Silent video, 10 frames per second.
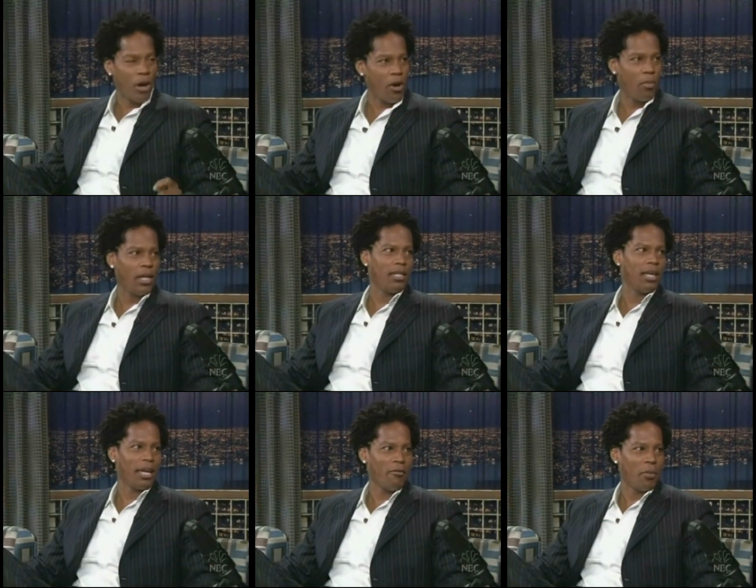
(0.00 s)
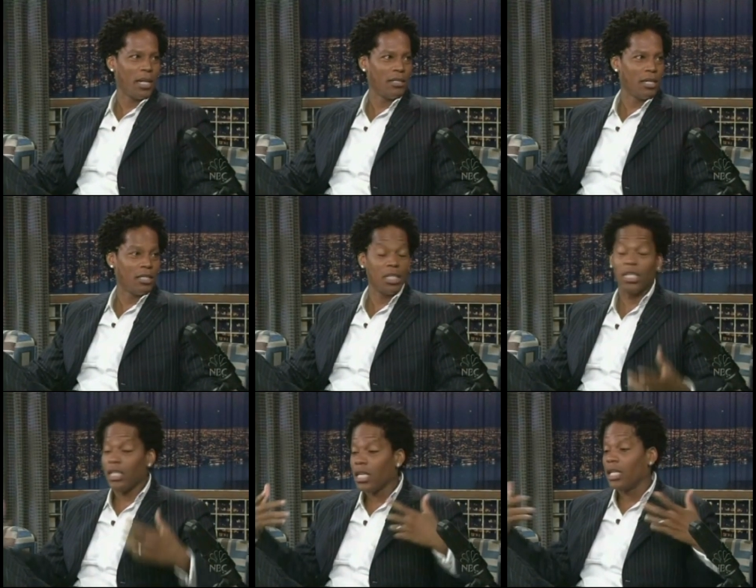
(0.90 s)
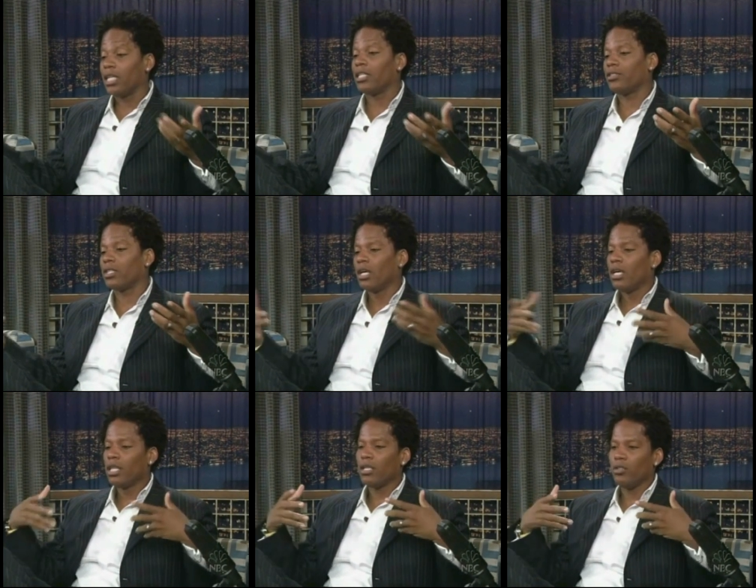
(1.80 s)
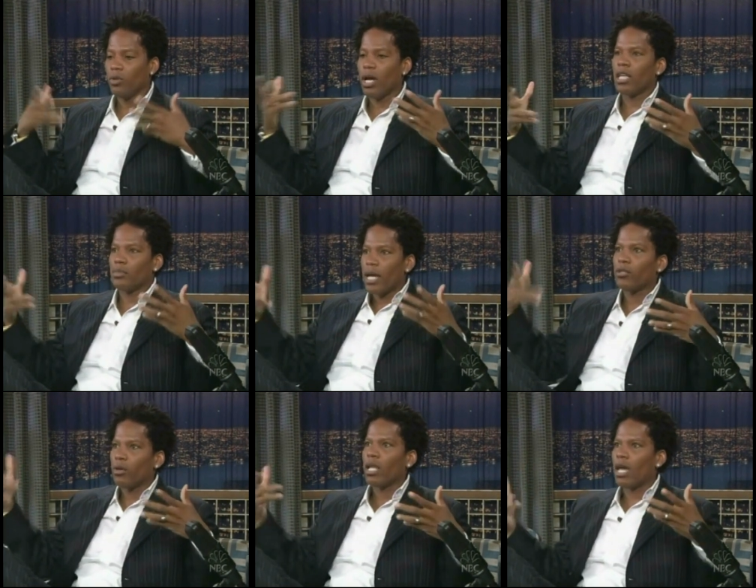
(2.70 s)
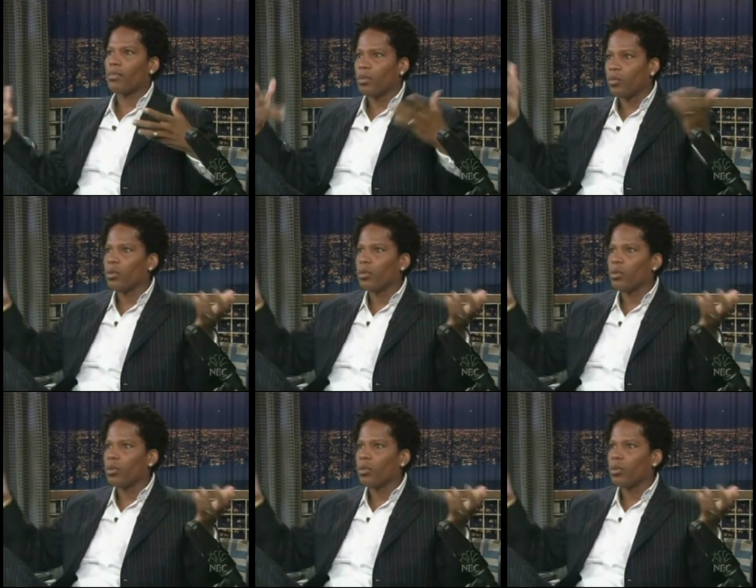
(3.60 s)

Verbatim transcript: borrow money like everybody does. See, the deal is that you guys might know a lot of people